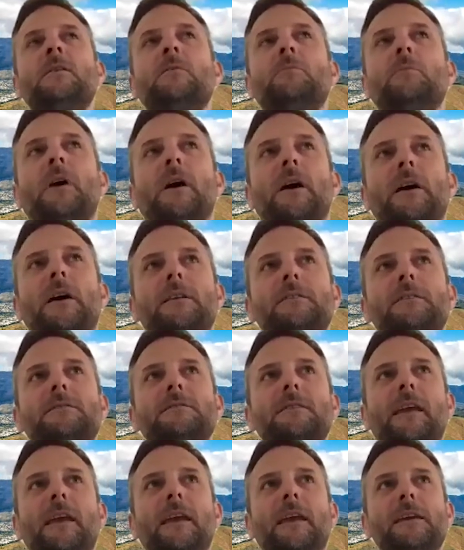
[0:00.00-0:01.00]
but
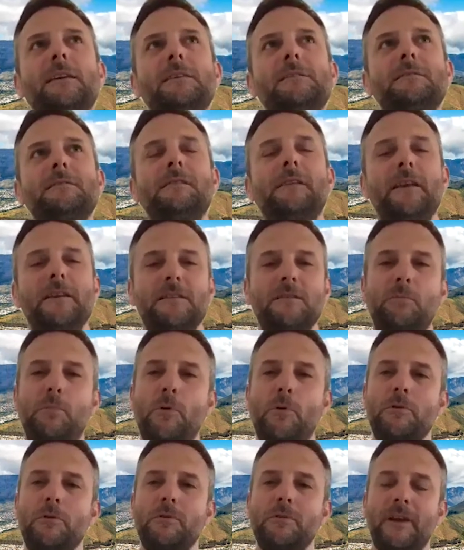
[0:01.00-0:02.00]
is less
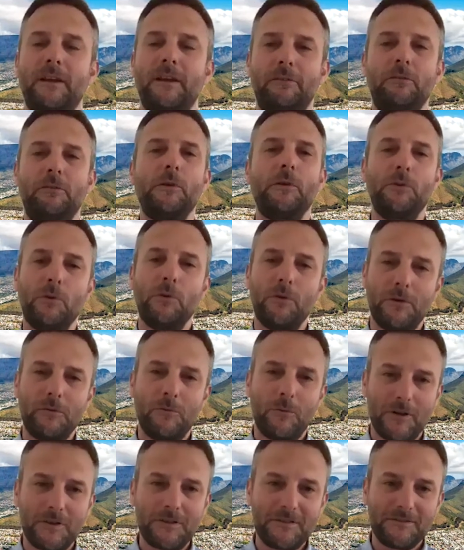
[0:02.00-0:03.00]
important than everyone thought it
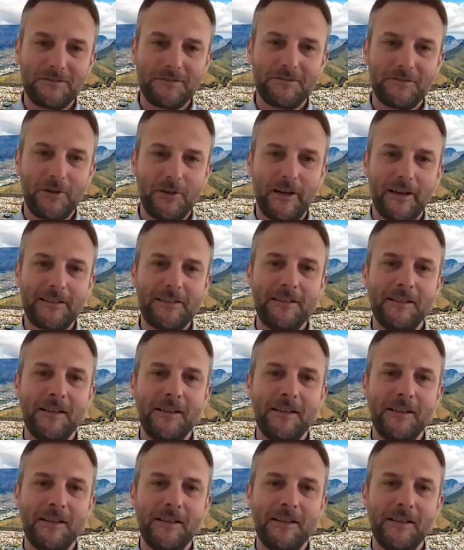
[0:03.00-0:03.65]
was, right?